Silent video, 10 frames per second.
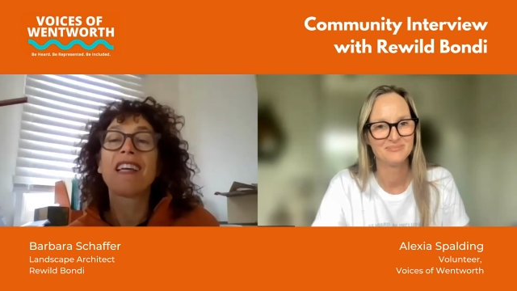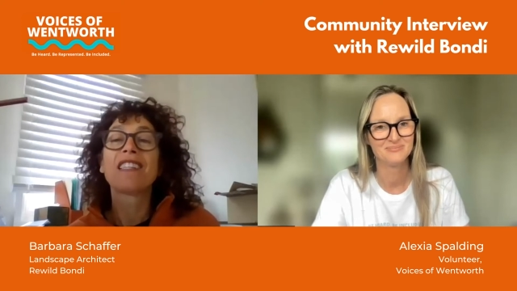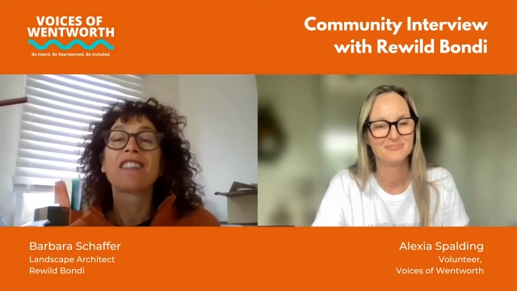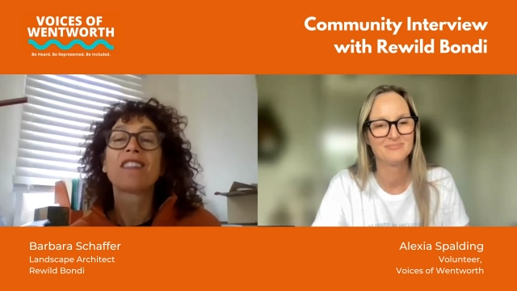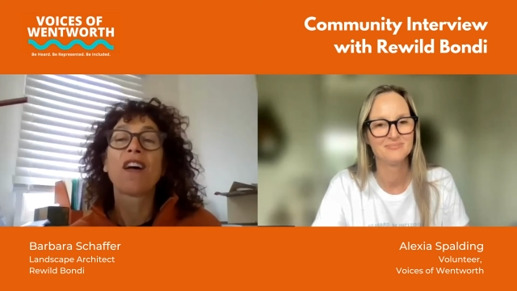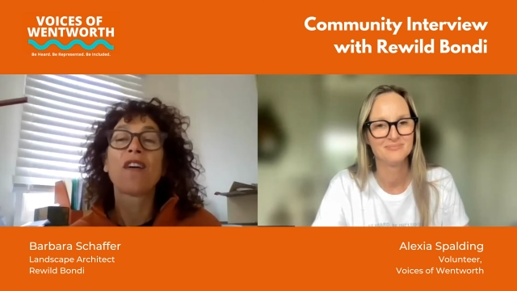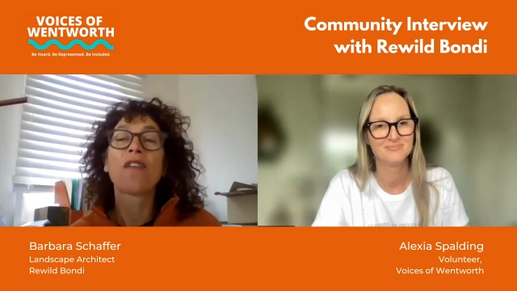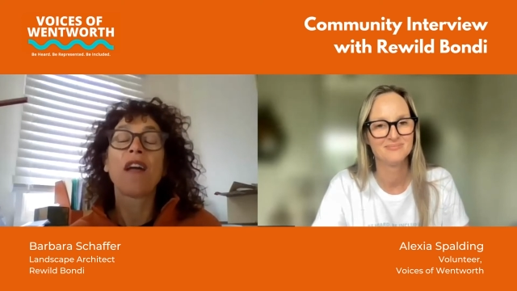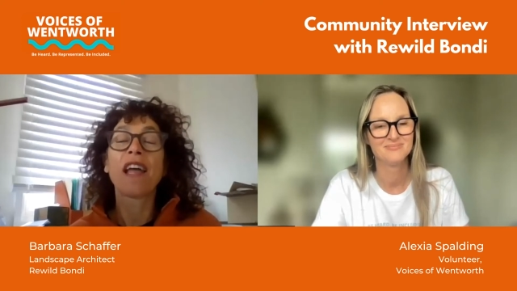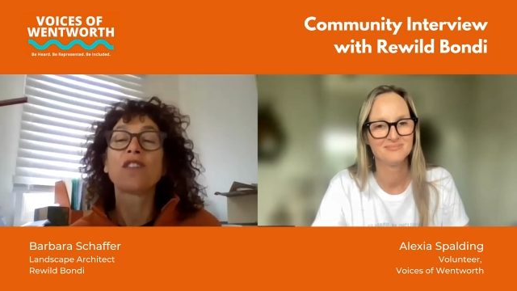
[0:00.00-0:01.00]
Speaker 1: so
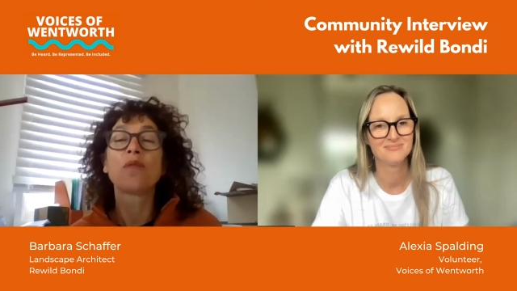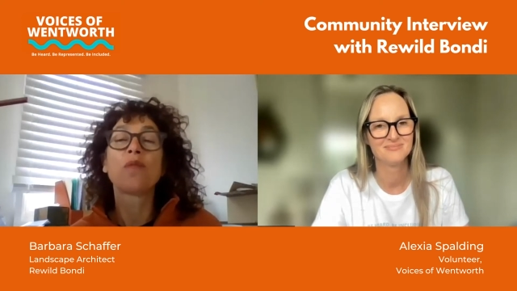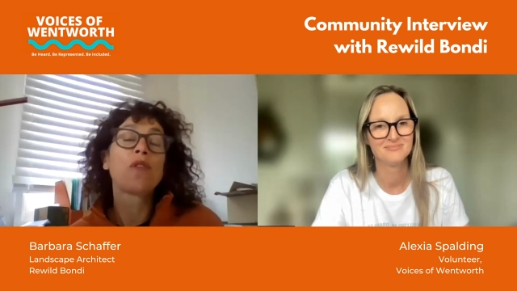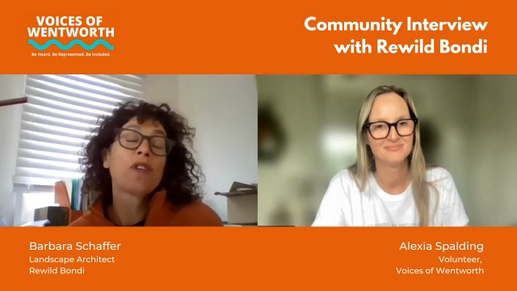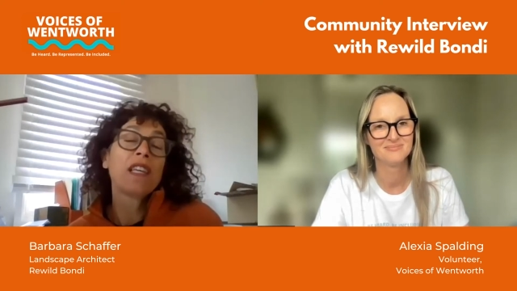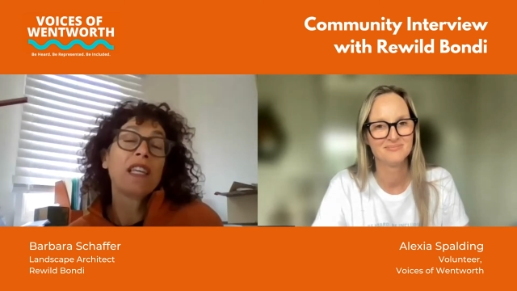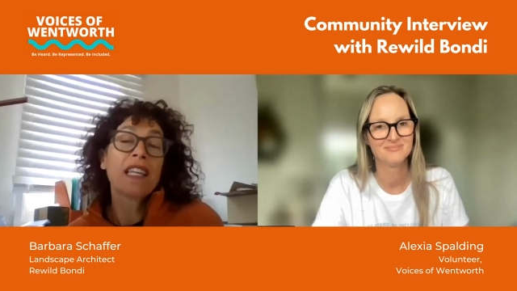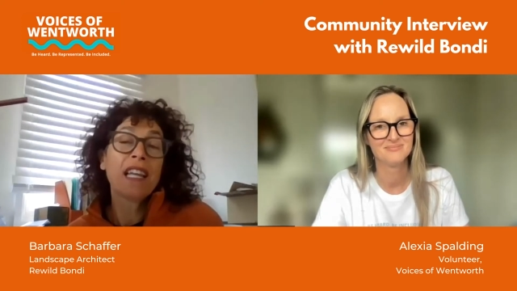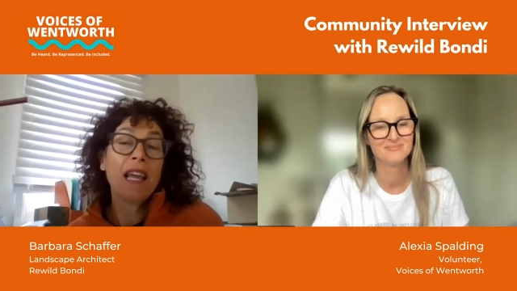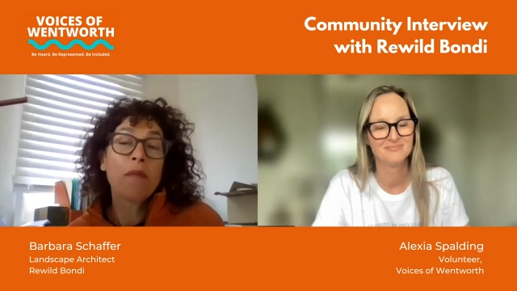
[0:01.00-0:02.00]
and to work in
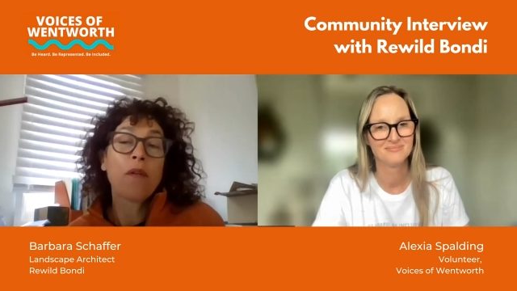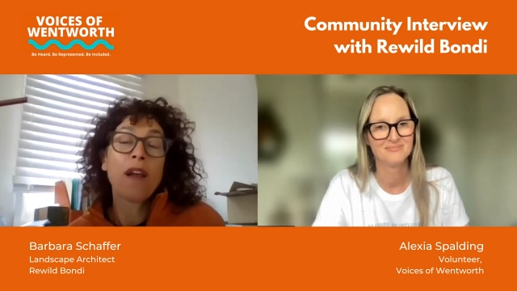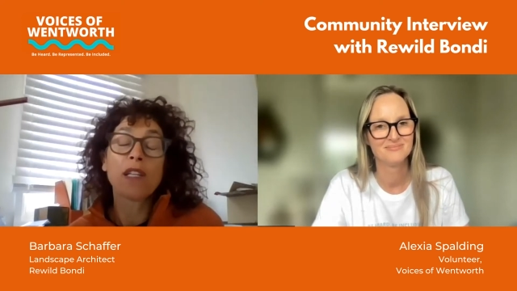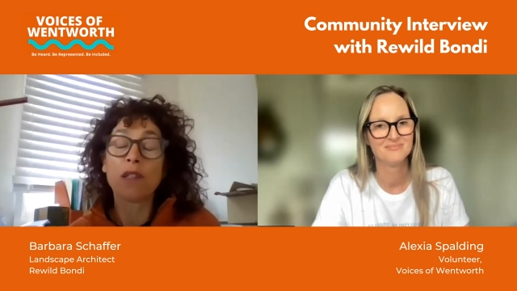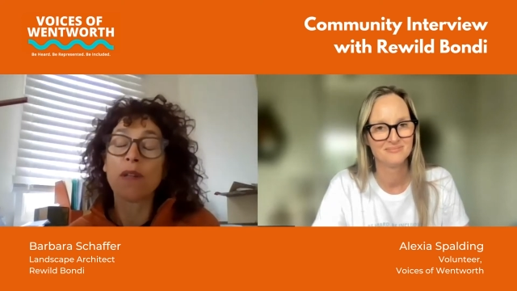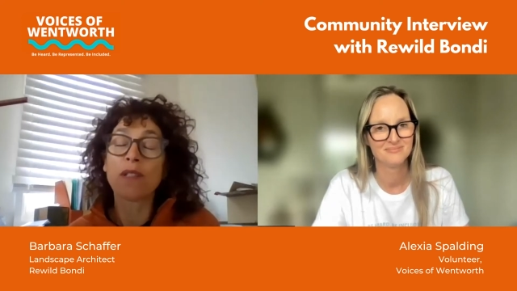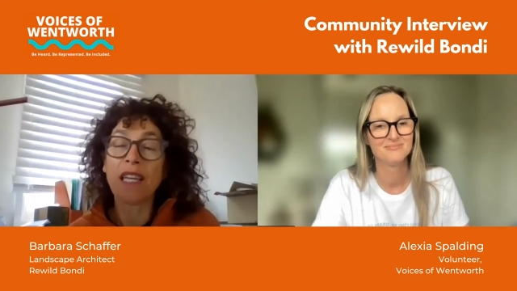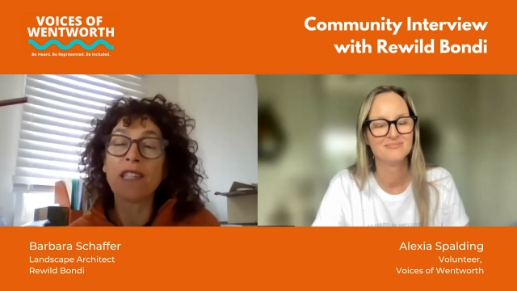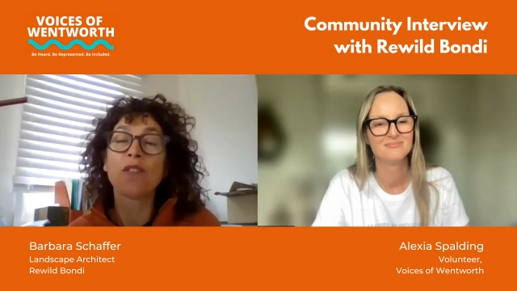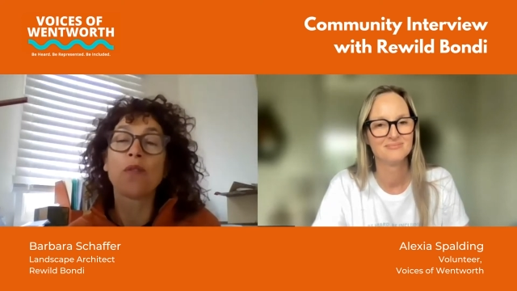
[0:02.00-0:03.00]
collaboration because,
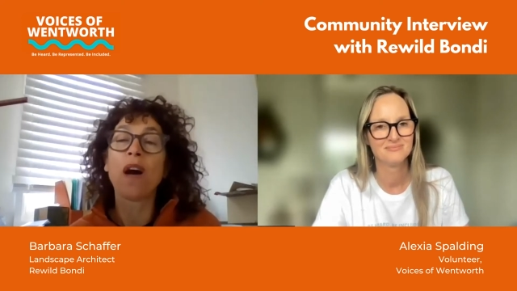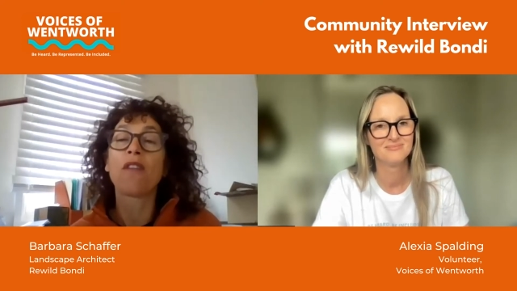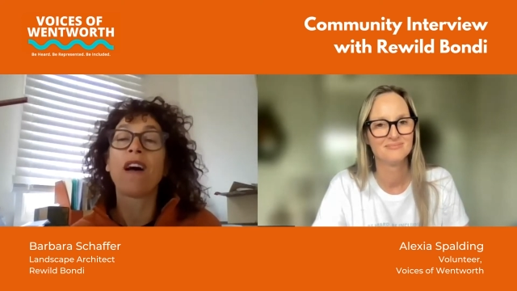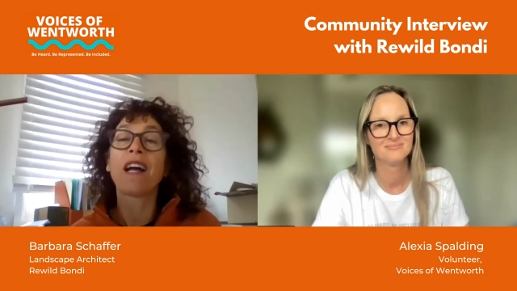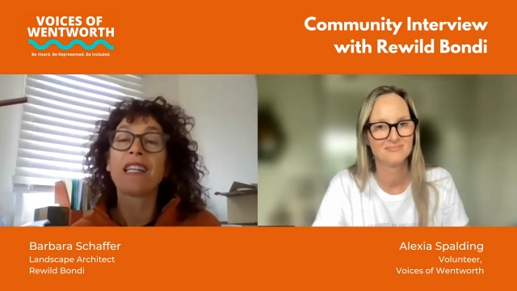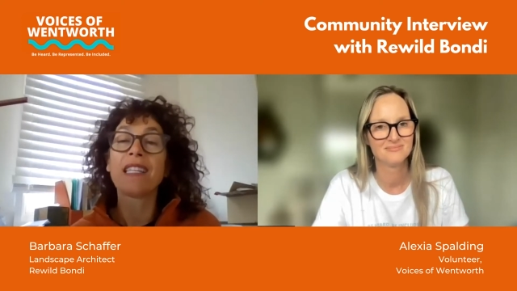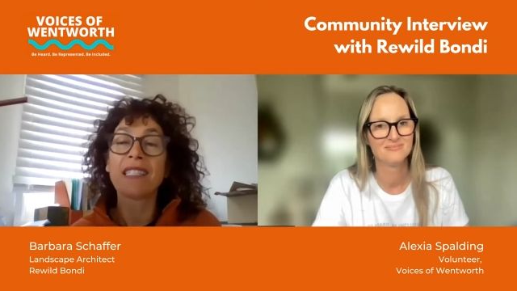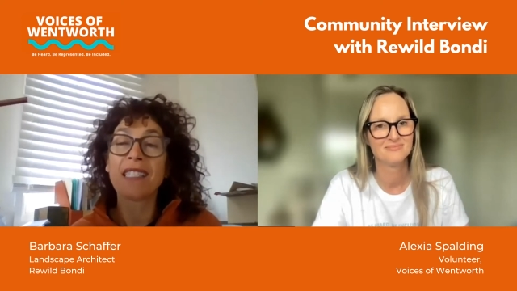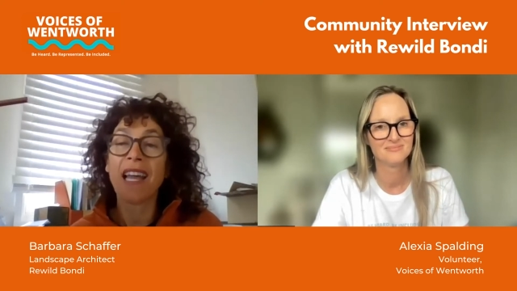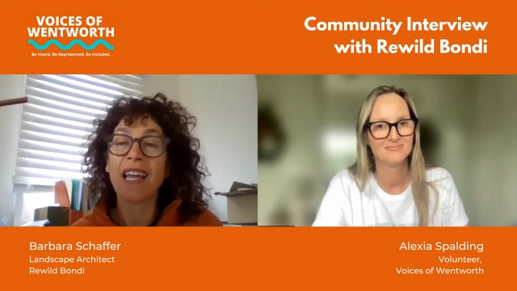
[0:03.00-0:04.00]
as you quite rightly
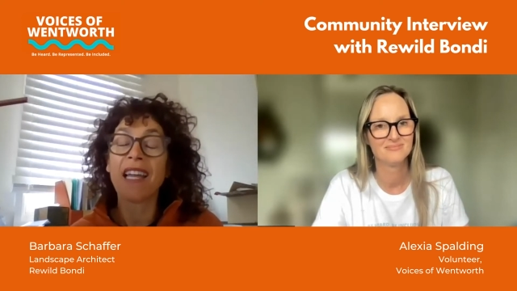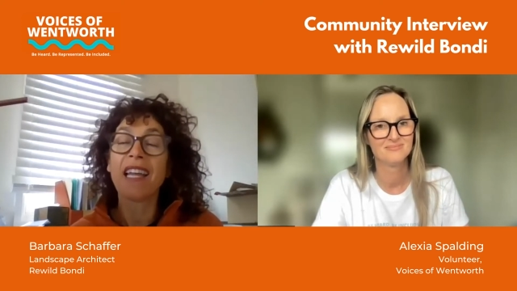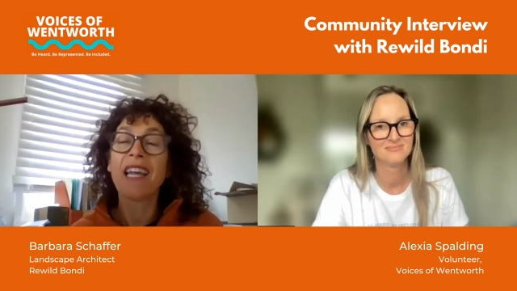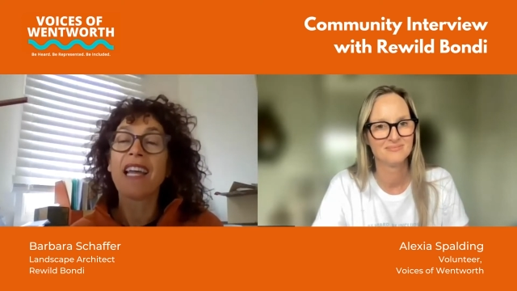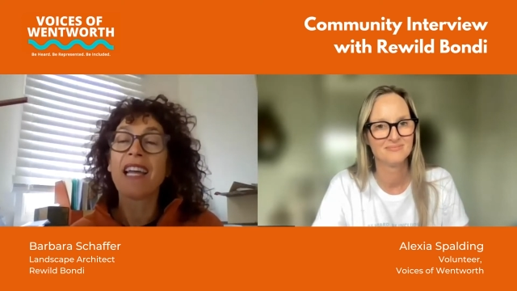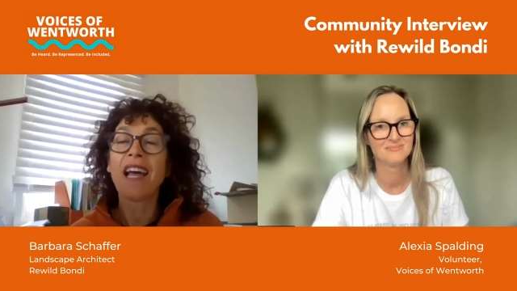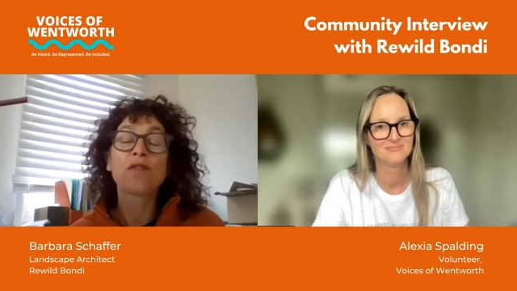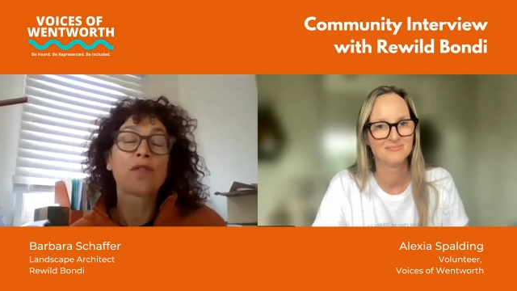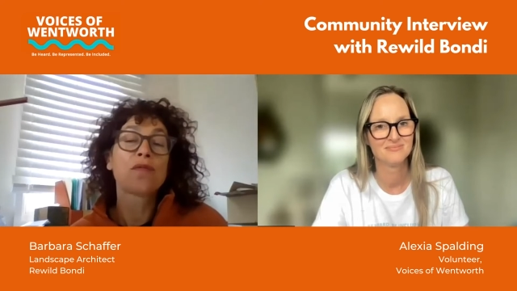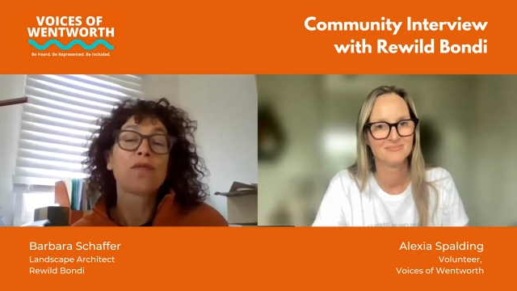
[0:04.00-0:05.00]
say,
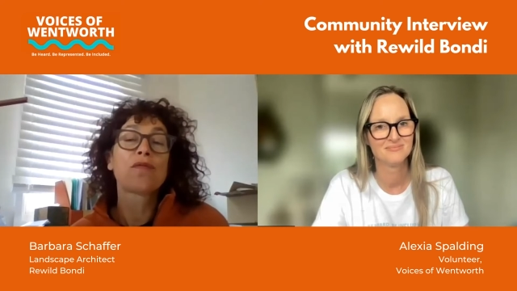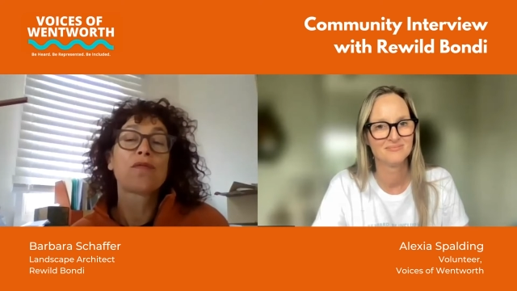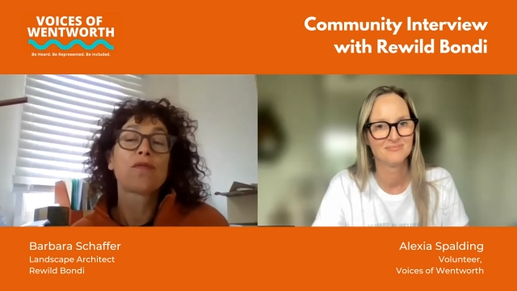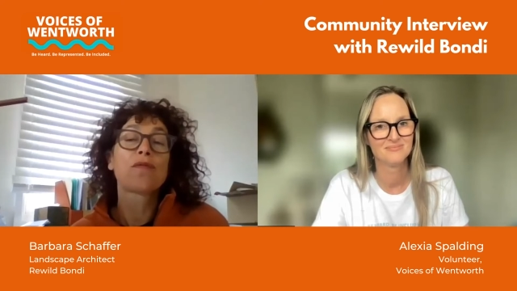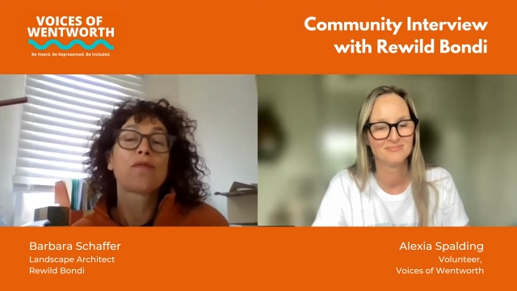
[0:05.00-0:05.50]
councils,